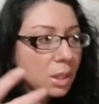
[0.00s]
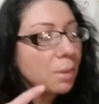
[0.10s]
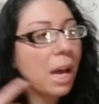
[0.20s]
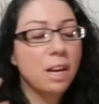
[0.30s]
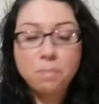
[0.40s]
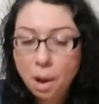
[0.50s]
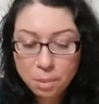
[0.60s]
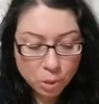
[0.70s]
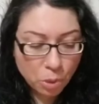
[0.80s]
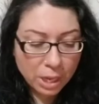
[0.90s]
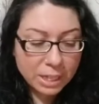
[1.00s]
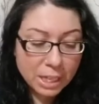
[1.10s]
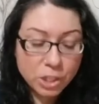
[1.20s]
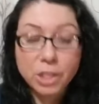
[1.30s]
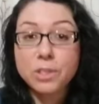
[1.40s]
kind of public
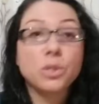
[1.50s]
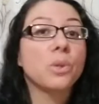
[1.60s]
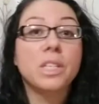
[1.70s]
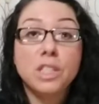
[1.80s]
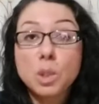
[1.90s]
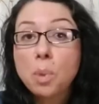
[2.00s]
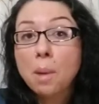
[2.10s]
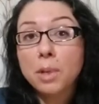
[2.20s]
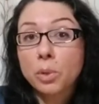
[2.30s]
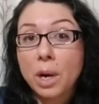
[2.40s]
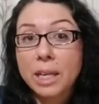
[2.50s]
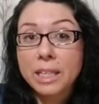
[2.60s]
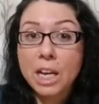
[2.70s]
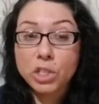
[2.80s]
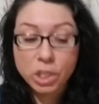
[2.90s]
recognition. So this is public
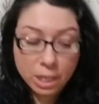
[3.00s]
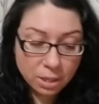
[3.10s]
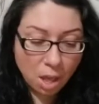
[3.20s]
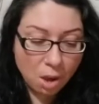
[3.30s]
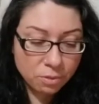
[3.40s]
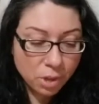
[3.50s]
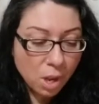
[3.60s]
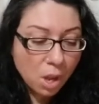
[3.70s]
recognition and love.